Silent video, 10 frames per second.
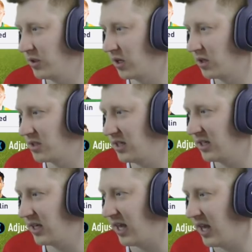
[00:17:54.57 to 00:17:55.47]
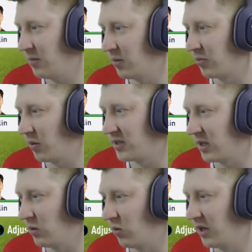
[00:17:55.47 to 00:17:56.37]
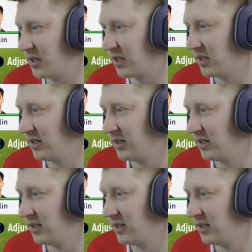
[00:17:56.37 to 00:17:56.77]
Clasie in at cam and Promes out wide.